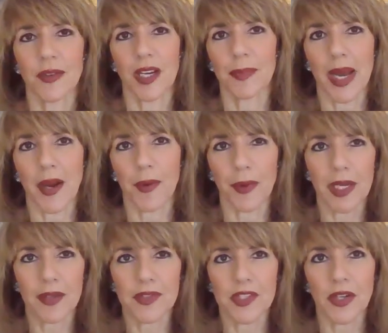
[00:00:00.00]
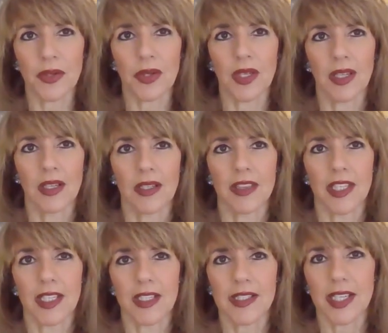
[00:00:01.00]
of the Great Barrier Reef. So
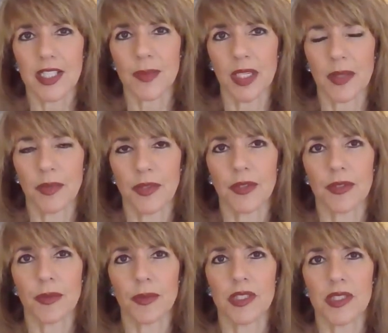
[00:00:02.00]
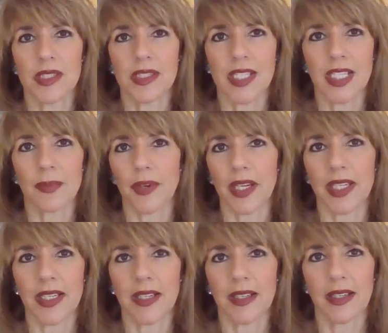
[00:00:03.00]
the 6-metre mural was
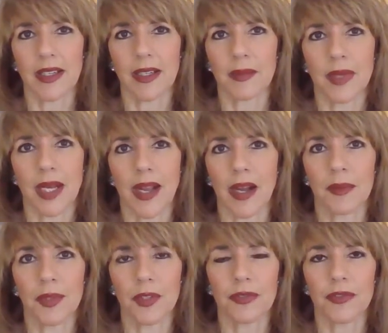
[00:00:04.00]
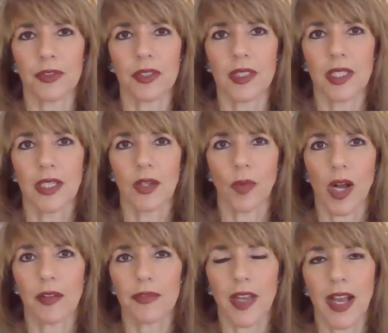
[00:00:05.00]
celebrating our beautiful
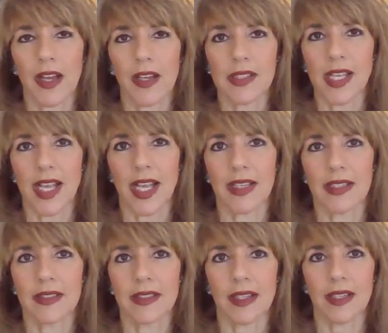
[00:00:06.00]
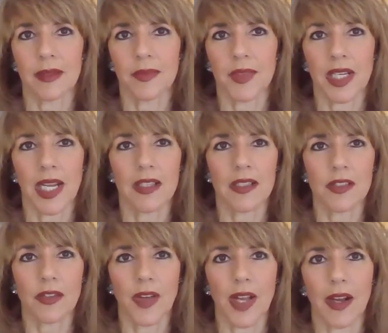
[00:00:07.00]
wildflowers and the colours
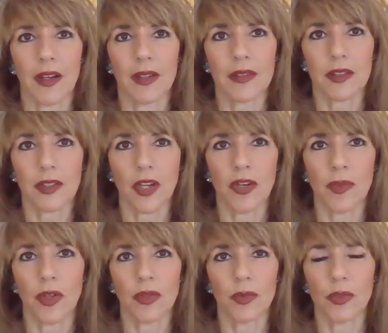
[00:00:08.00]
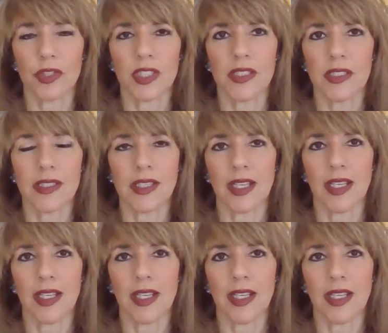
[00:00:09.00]
of our cobalt waters